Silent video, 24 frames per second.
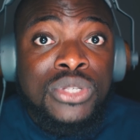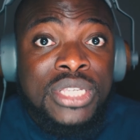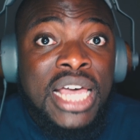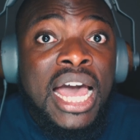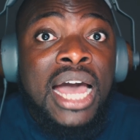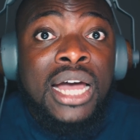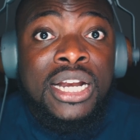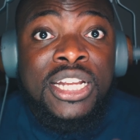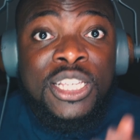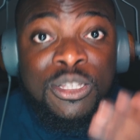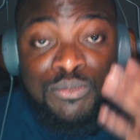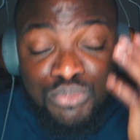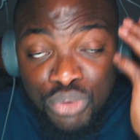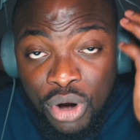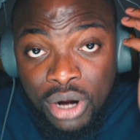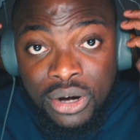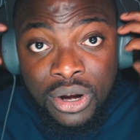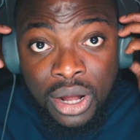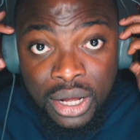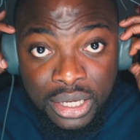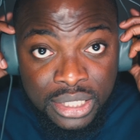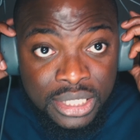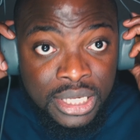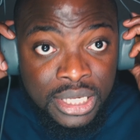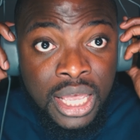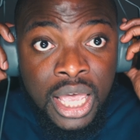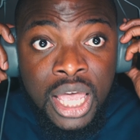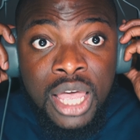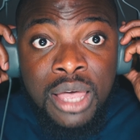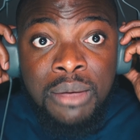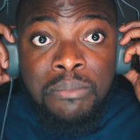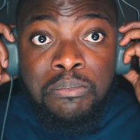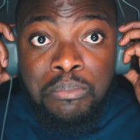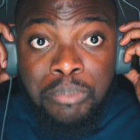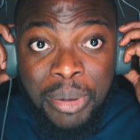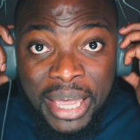out of this product
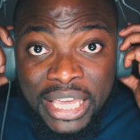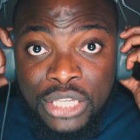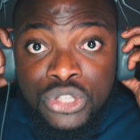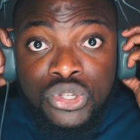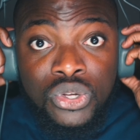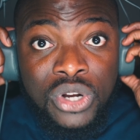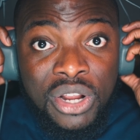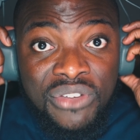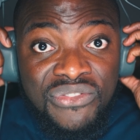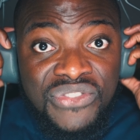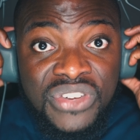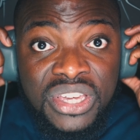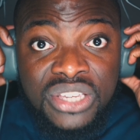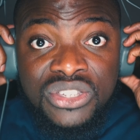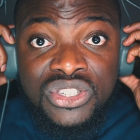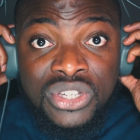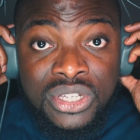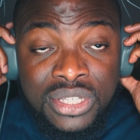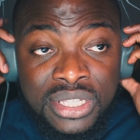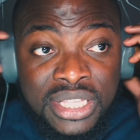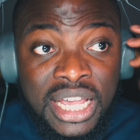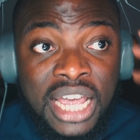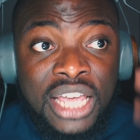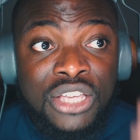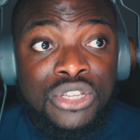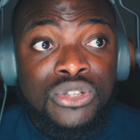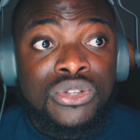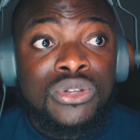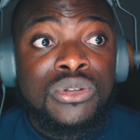based on the features that,